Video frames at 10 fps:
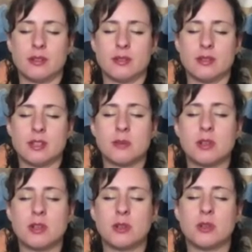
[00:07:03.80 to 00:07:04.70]
someone
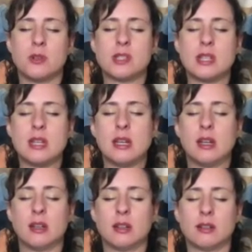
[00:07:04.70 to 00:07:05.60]
who you see
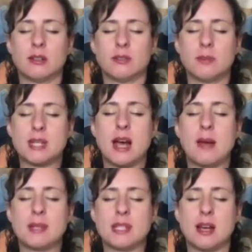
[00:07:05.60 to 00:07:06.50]
from
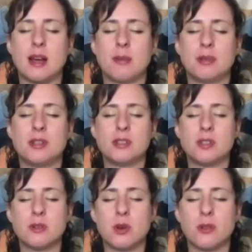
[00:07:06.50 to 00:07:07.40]
time to time, but you just
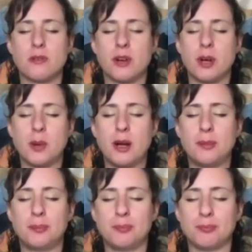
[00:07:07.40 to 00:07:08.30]
don't know them very well.
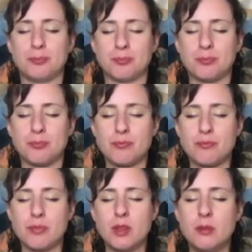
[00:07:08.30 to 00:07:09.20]

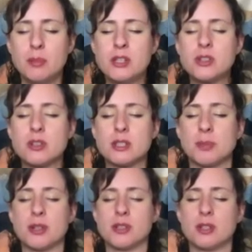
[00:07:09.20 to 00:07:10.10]
And then picture this
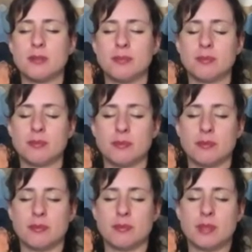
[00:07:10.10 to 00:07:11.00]
person.
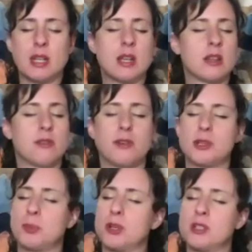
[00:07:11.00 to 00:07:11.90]
And again, the
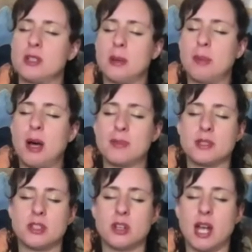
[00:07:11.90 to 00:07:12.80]
first person that pops
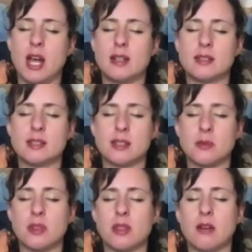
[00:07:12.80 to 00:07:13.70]
into your head, stick
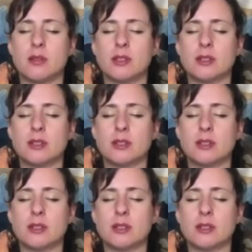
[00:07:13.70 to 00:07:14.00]
with that one.